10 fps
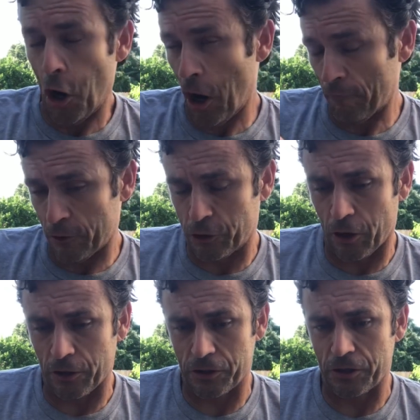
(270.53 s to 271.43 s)
off the
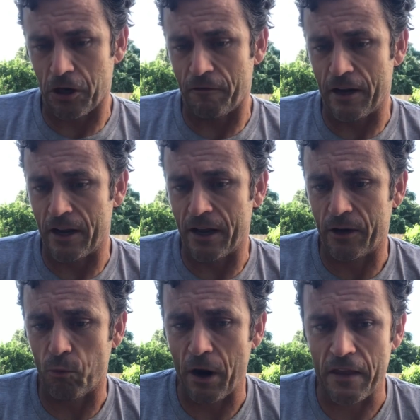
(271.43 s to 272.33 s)
charts tough
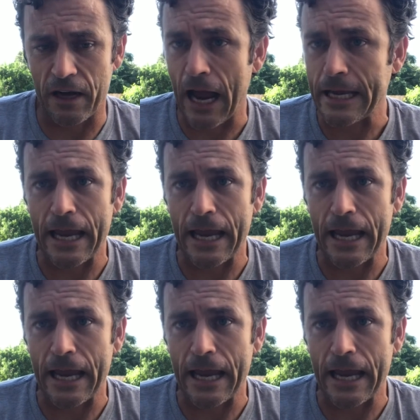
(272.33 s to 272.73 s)
in a way that I